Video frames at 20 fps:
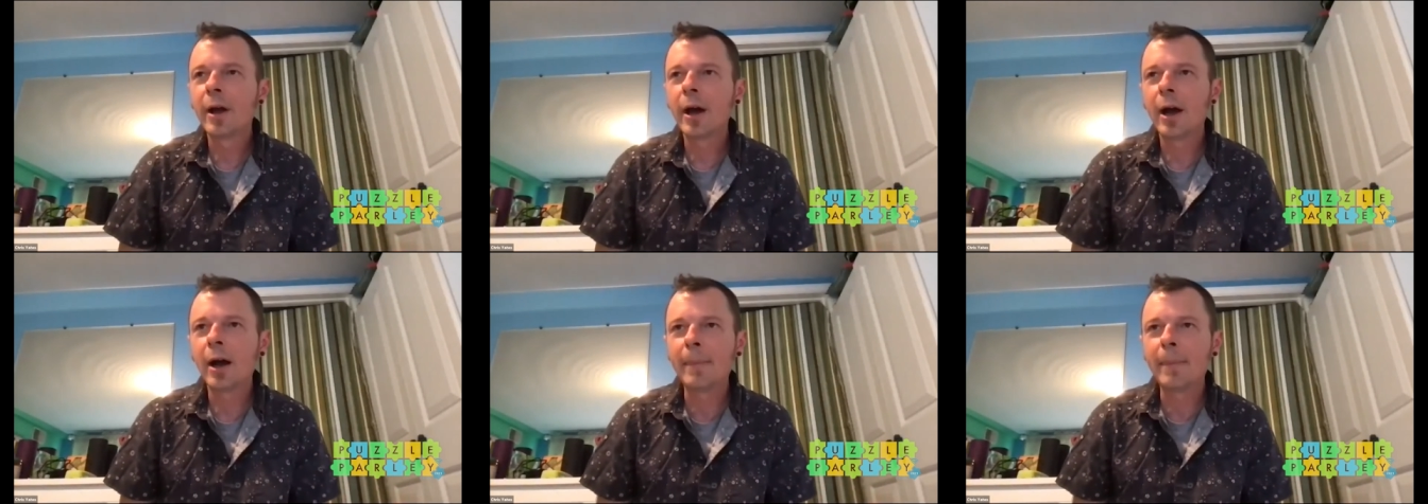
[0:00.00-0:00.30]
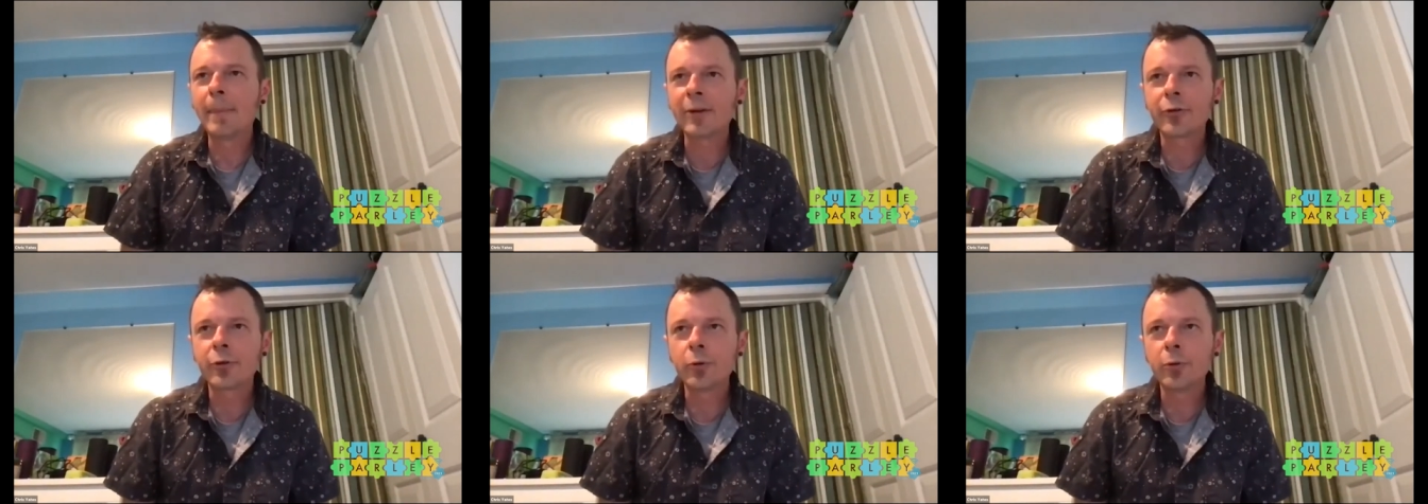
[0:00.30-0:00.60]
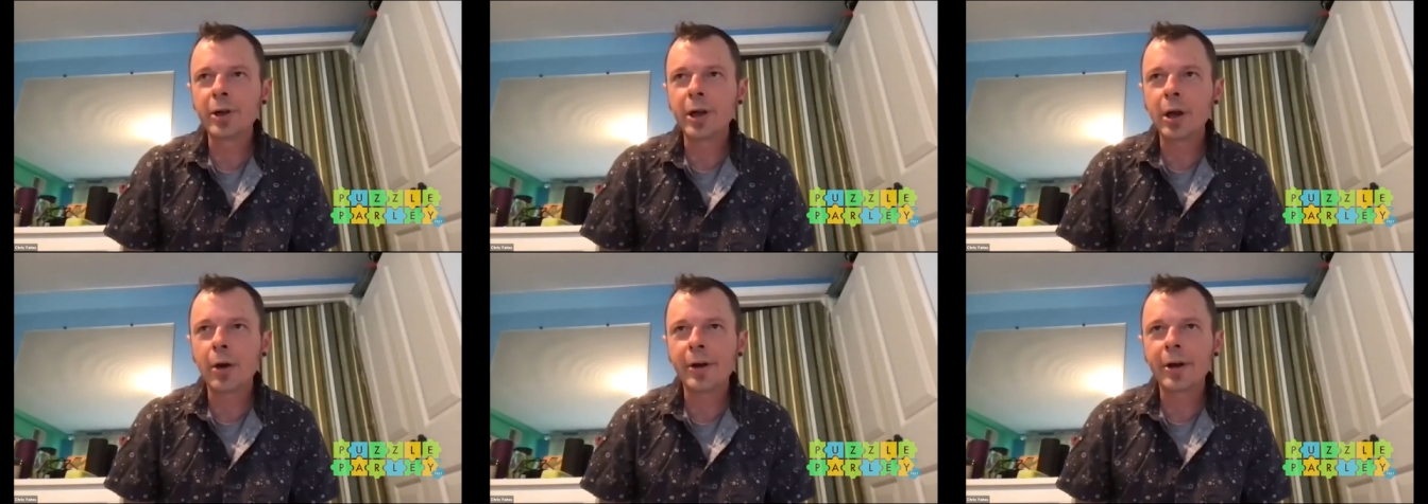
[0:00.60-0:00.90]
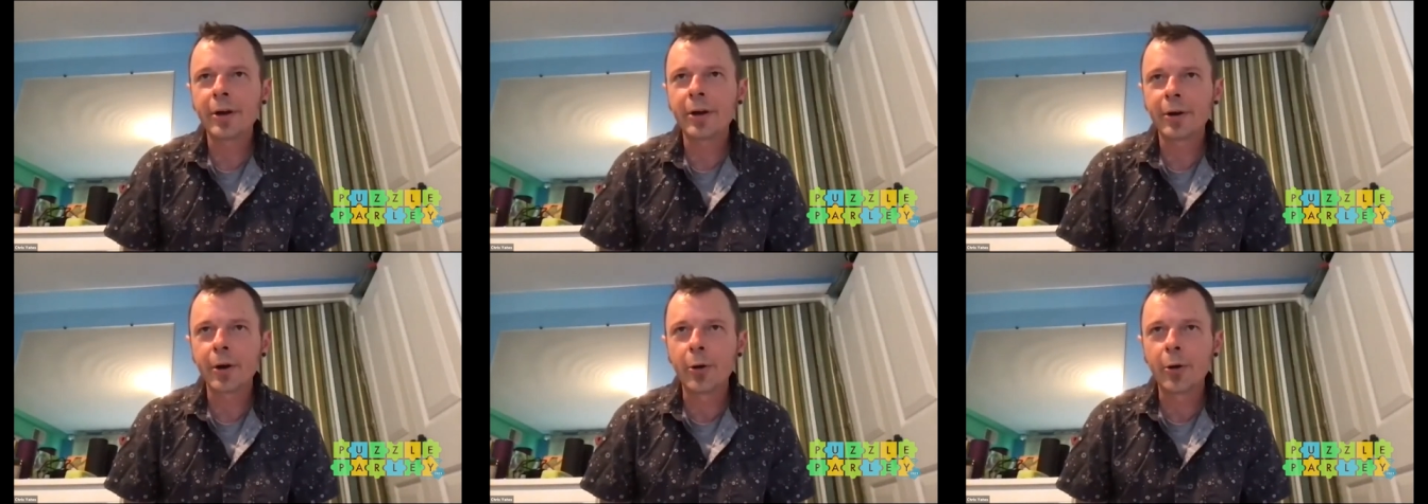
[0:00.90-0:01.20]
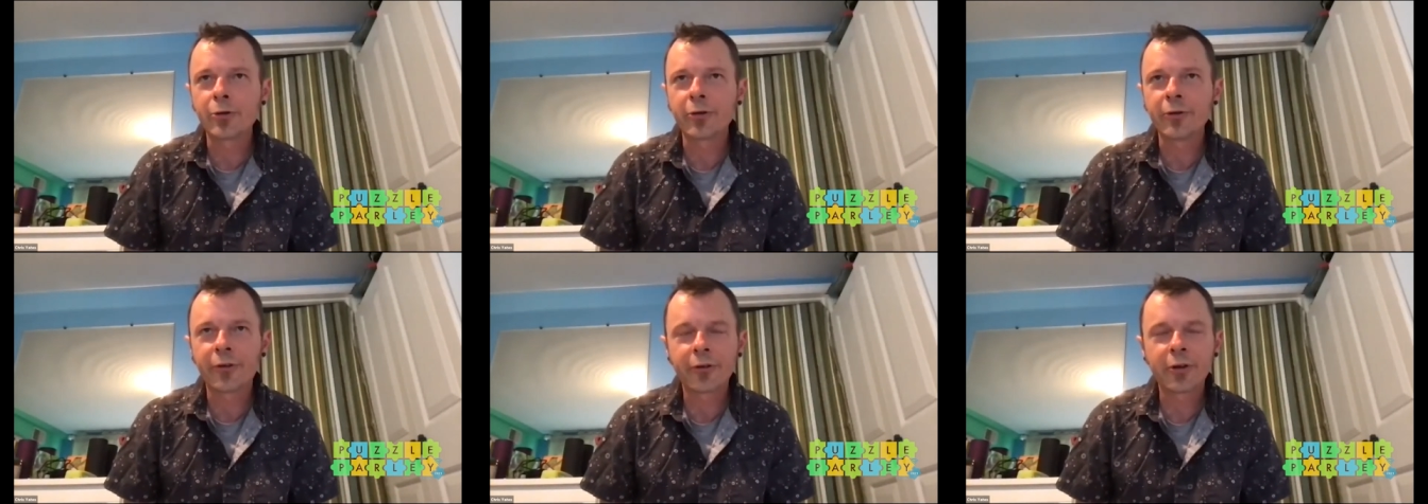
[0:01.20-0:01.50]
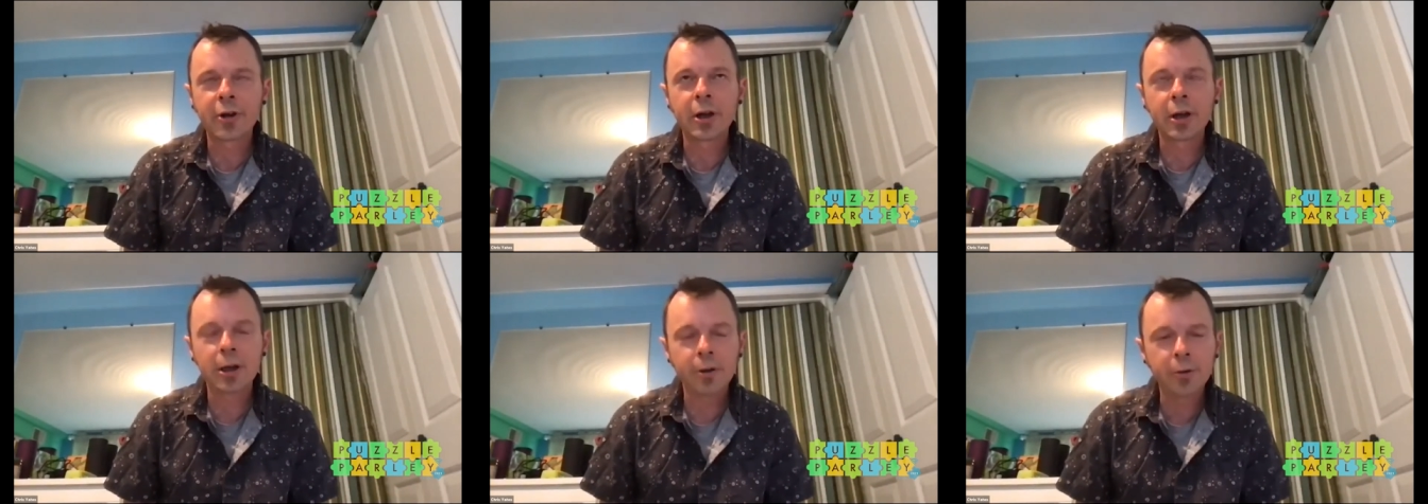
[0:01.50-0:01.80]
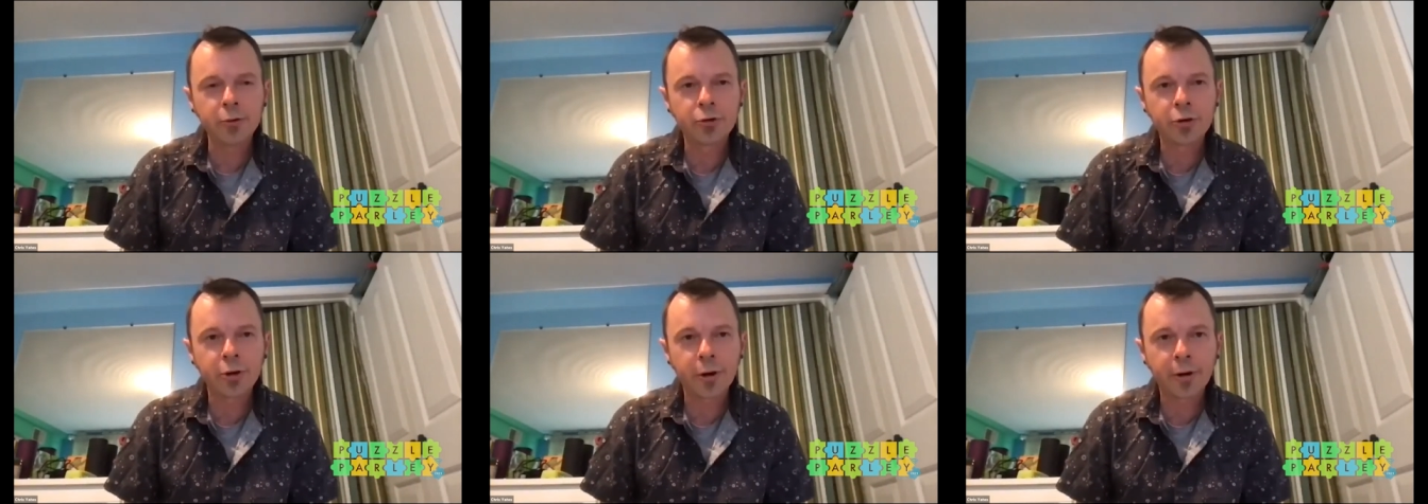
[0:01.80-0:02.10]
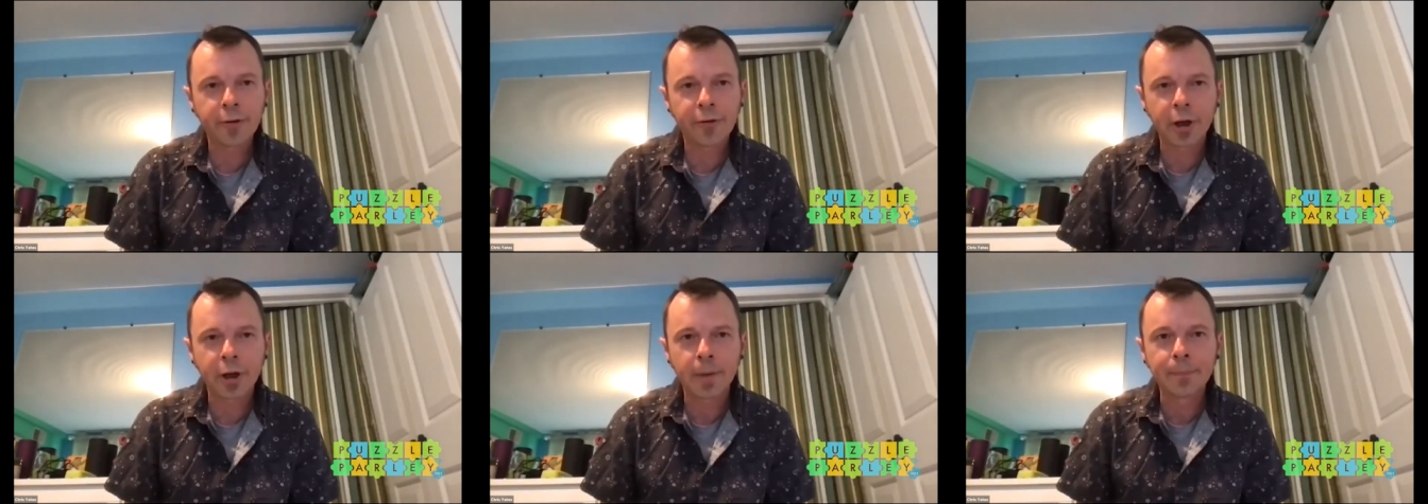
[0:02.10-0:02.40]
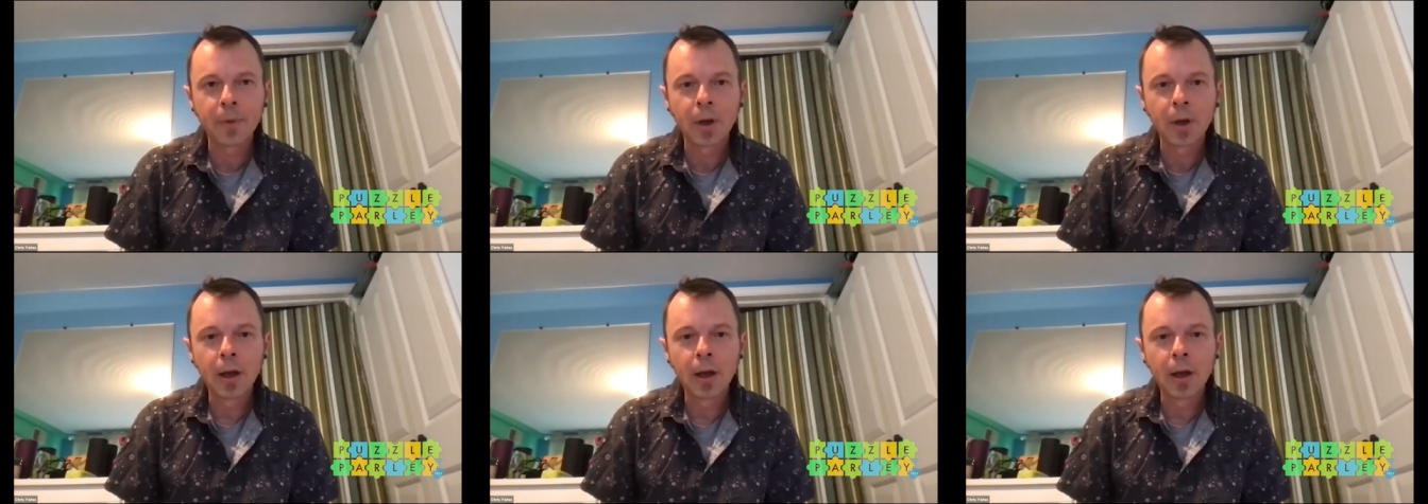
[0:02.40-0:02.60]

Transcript: uh, my studio here in Ocean City, New Jersey.